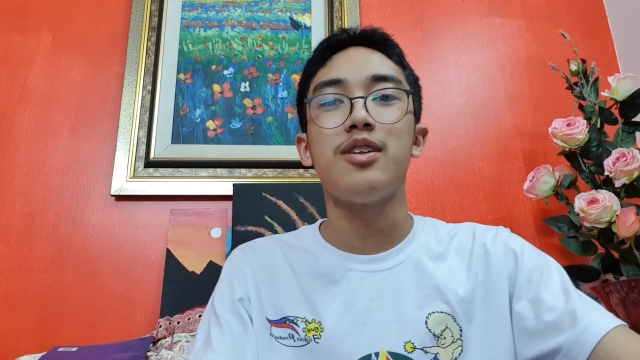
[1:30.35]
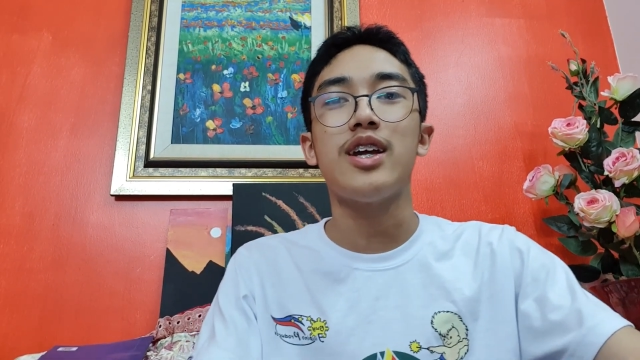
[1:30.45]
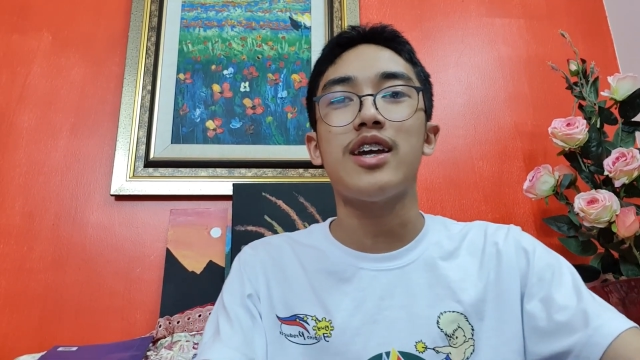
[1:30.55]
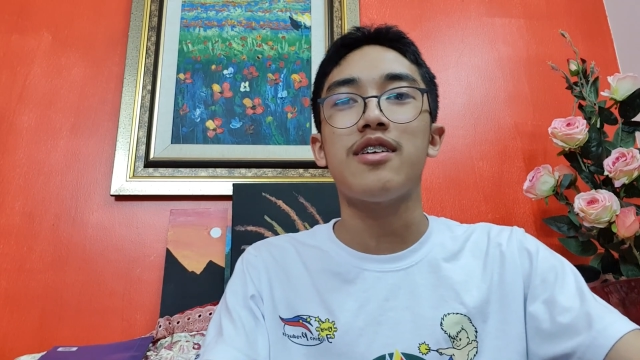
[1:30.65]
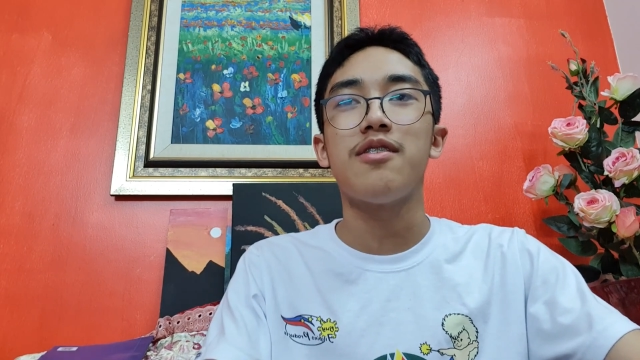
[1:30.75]

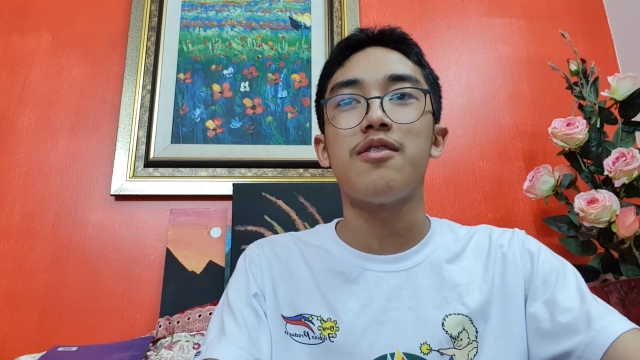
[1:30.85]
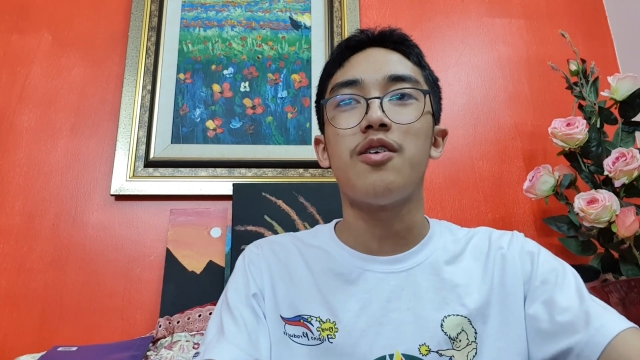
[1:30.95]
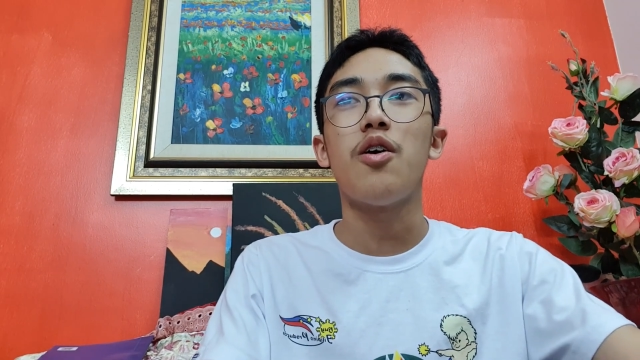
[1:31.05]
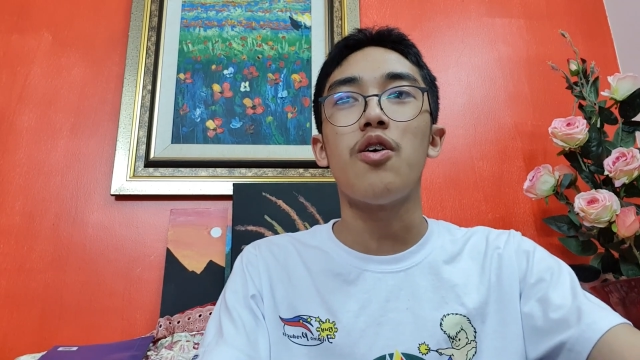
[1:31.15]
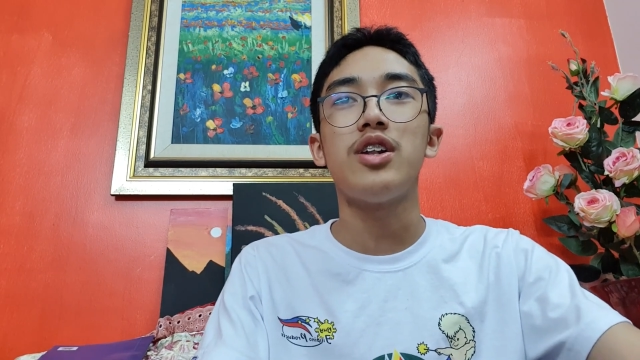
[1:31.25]
like
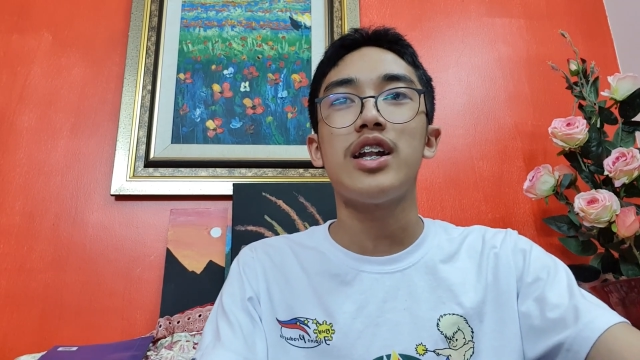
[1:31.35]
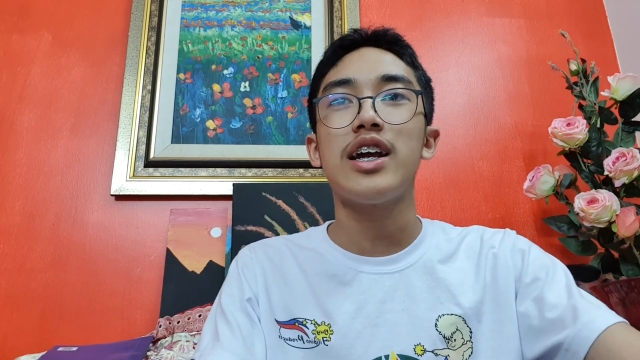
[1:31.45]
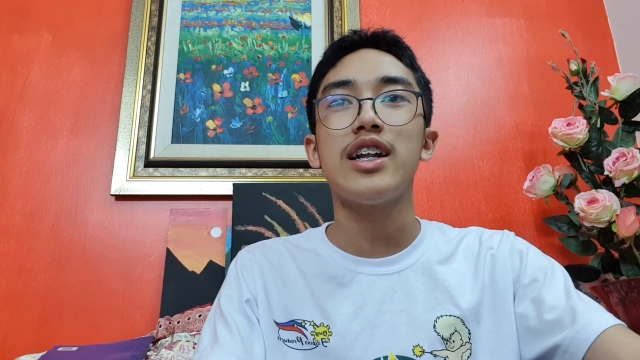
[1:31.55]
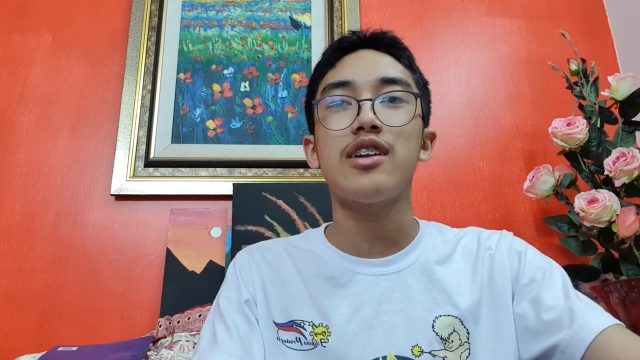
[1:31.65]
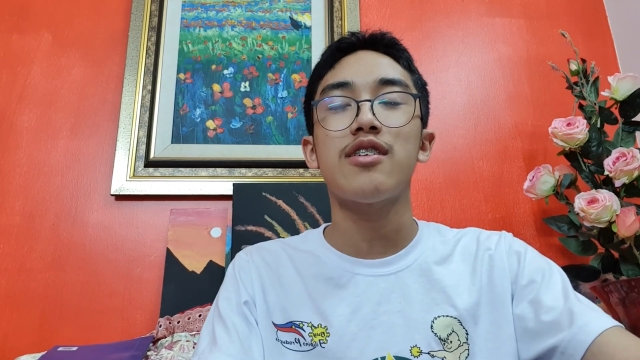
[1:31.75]

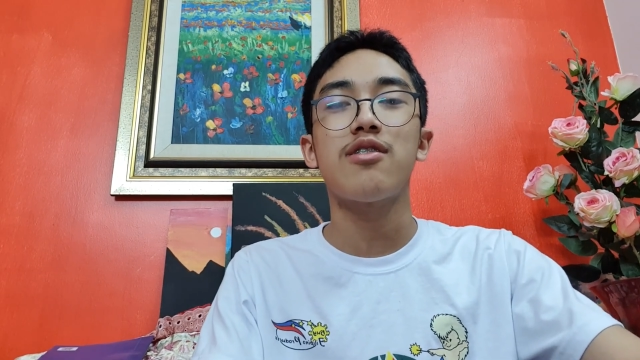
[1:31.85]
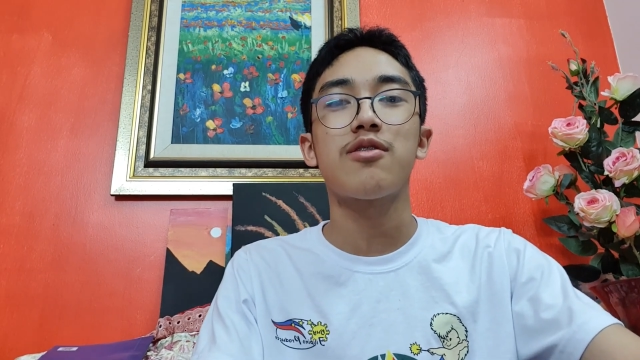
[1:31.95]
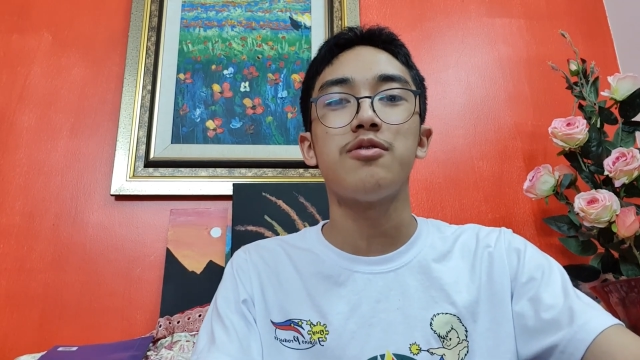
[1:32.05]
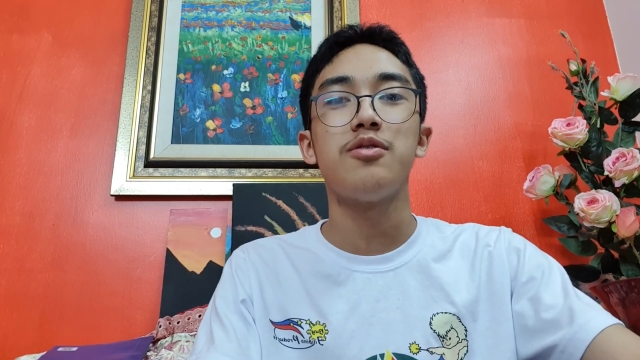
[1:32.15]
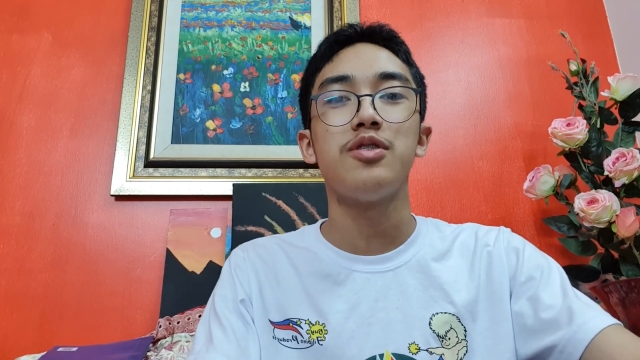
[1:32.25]
online
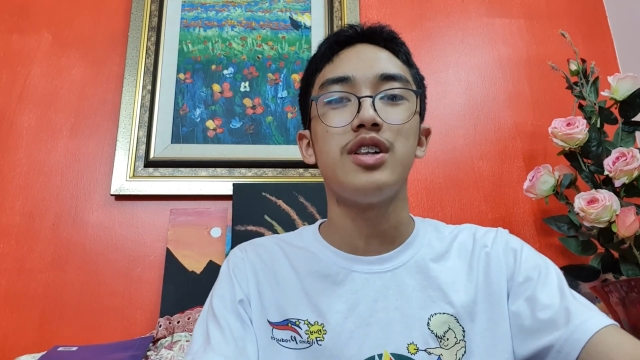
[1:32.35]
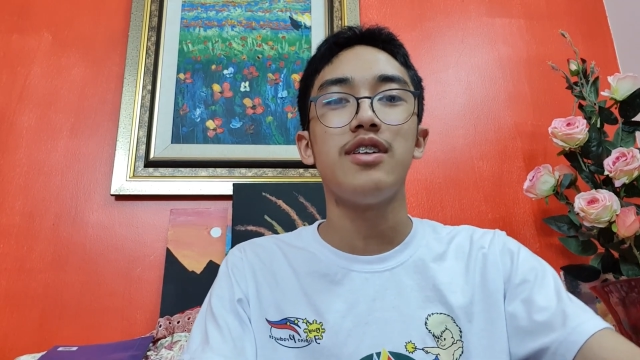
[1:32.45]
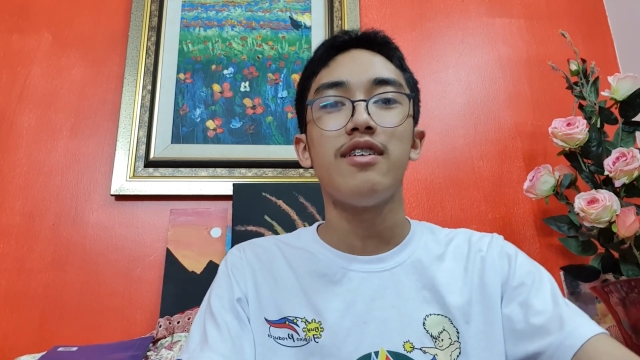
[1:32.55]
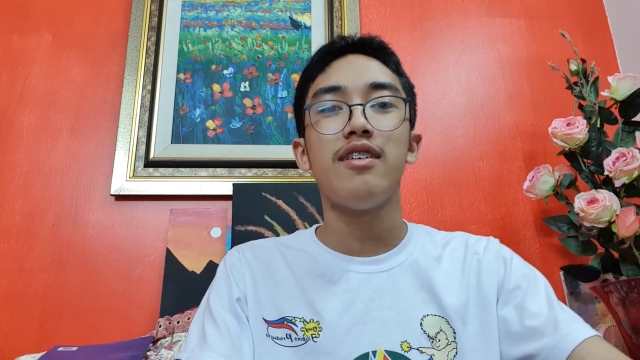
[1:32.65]
school